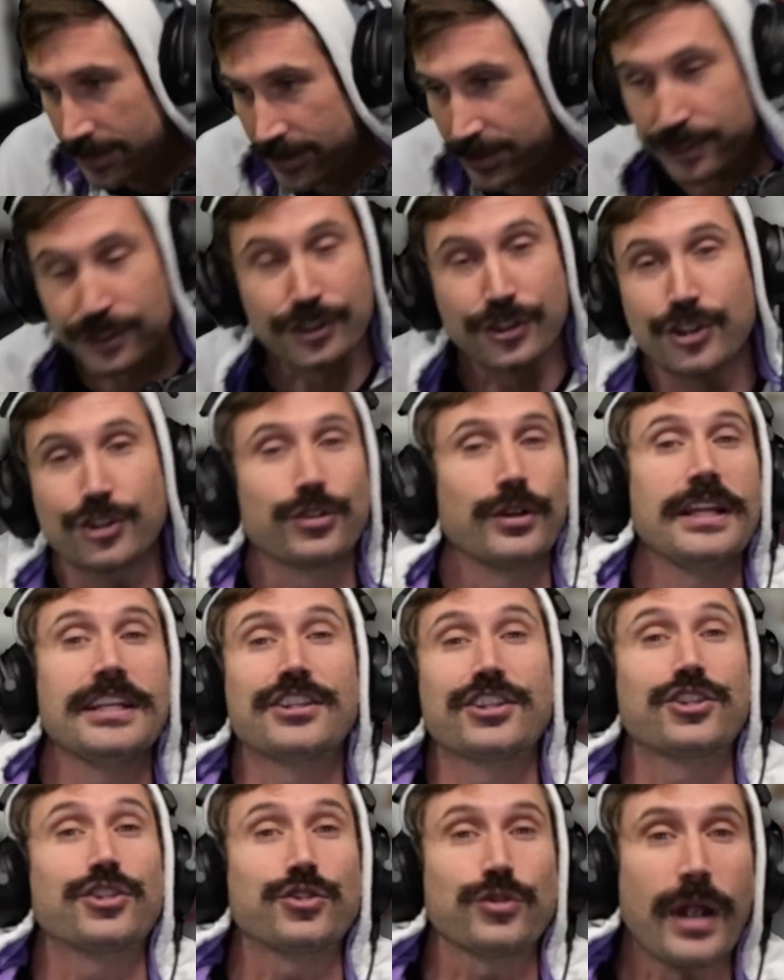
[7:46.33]

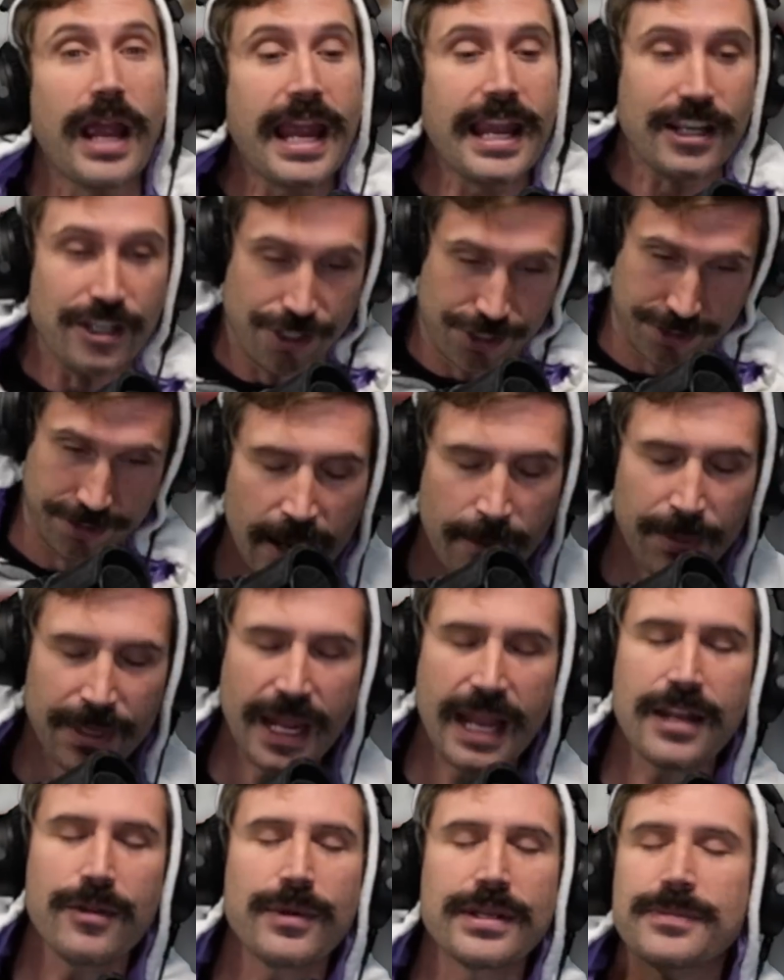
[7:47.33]
it's strange.
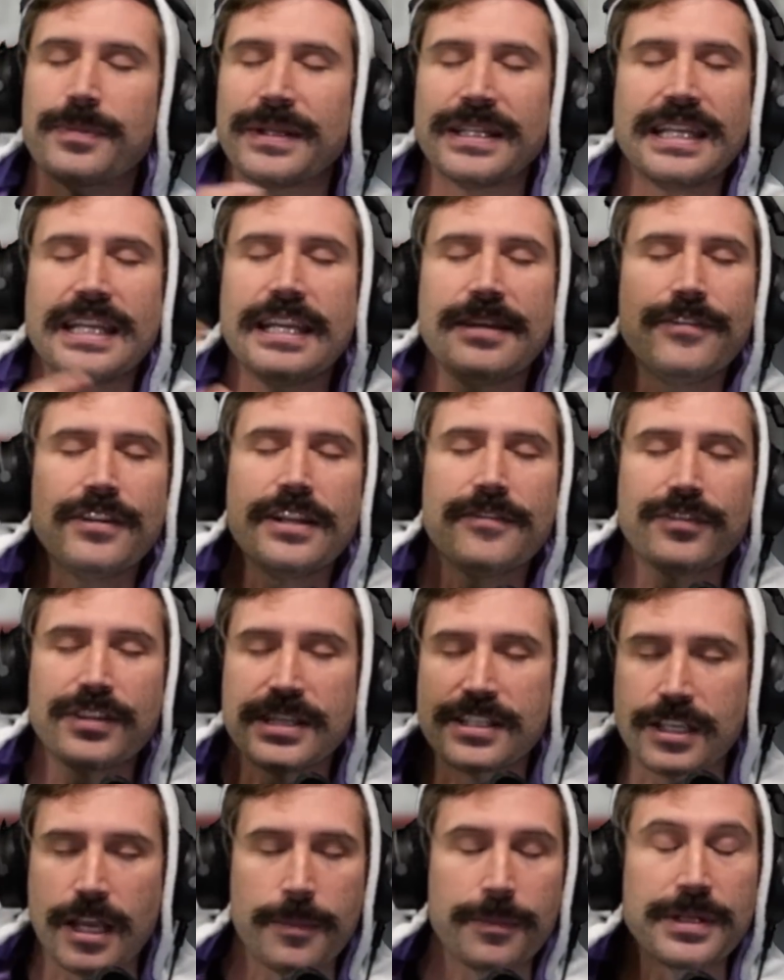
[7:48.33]
But anyways, but even if
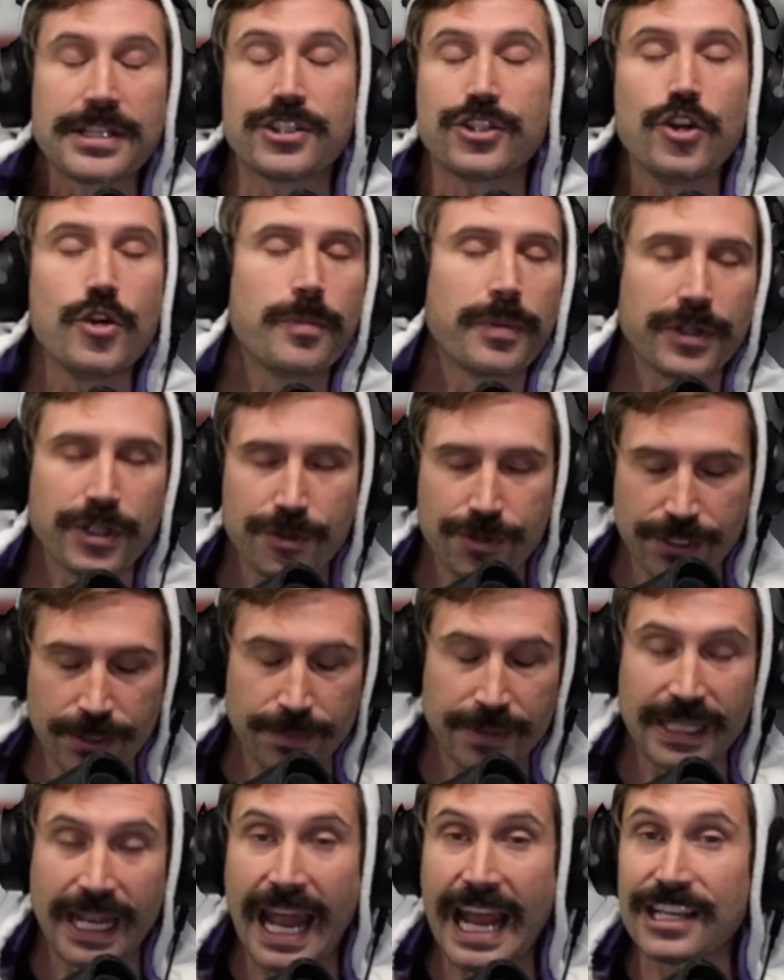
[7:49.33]
these companies do produce
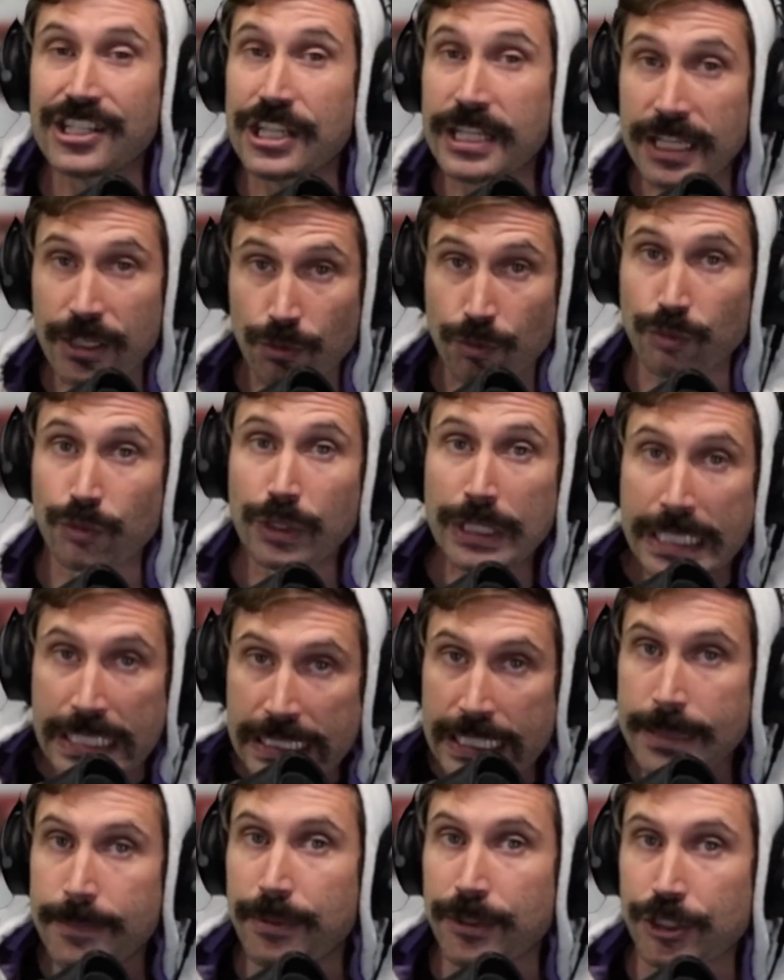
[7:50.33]
something that actually can
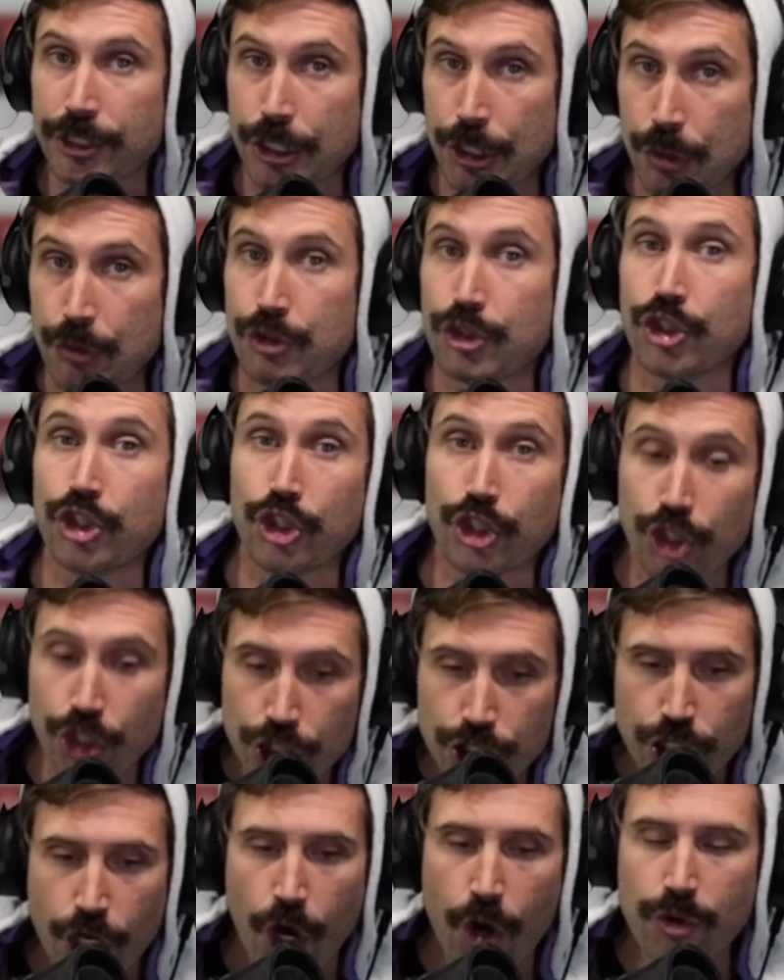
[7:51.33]
really produce
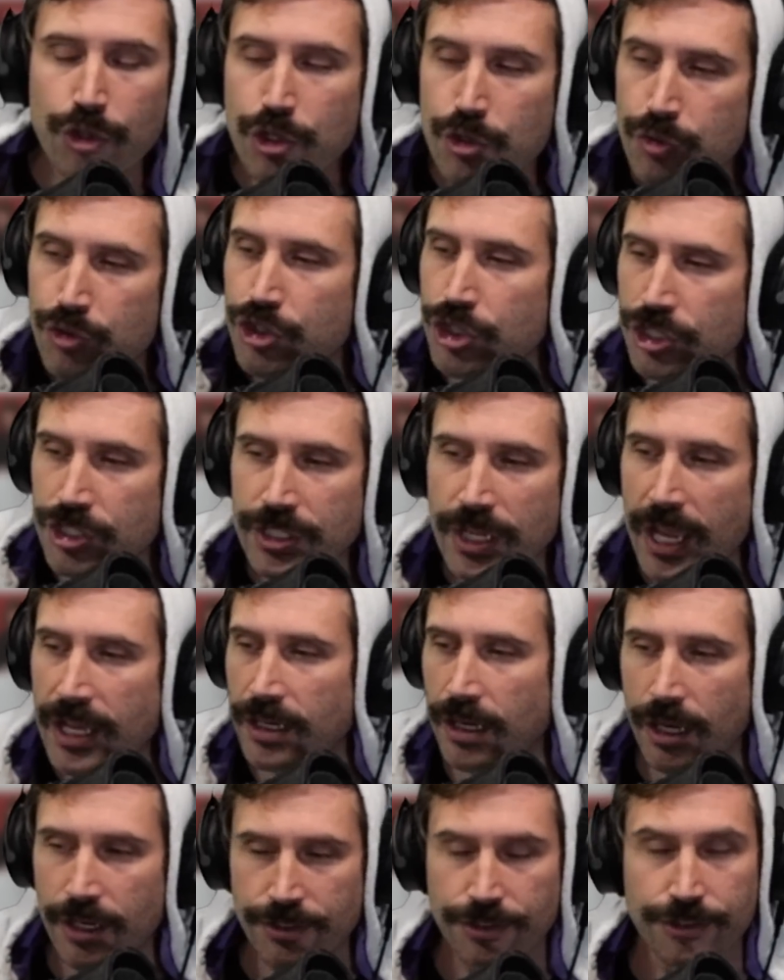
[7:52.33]
good code, you just got
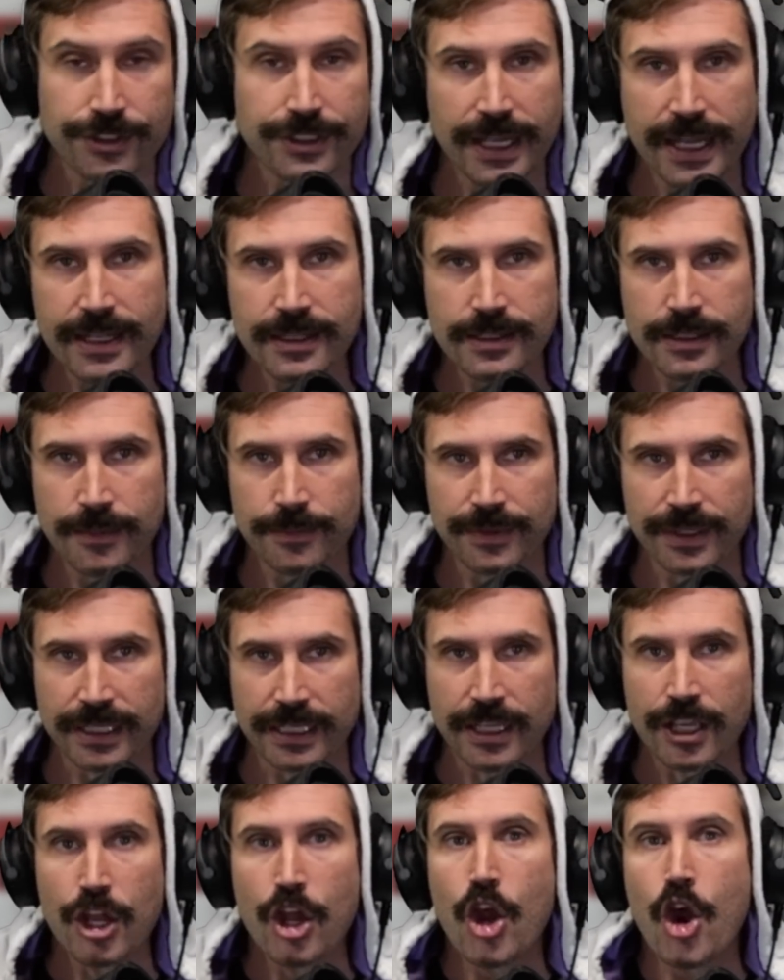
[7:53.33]
to understand
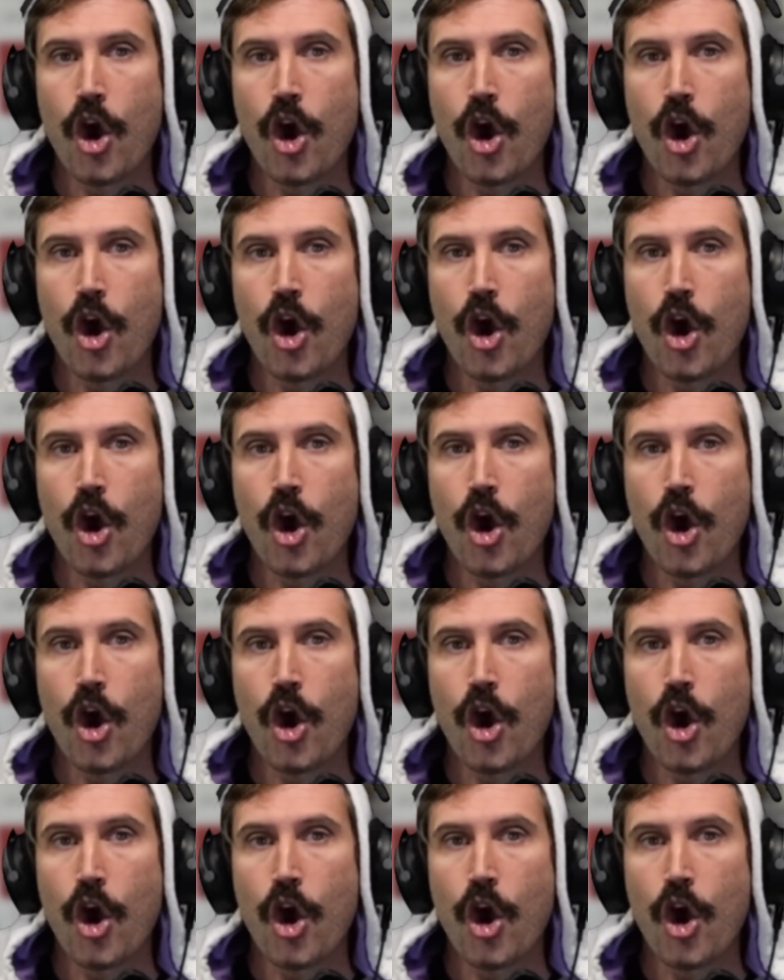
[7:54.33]
something.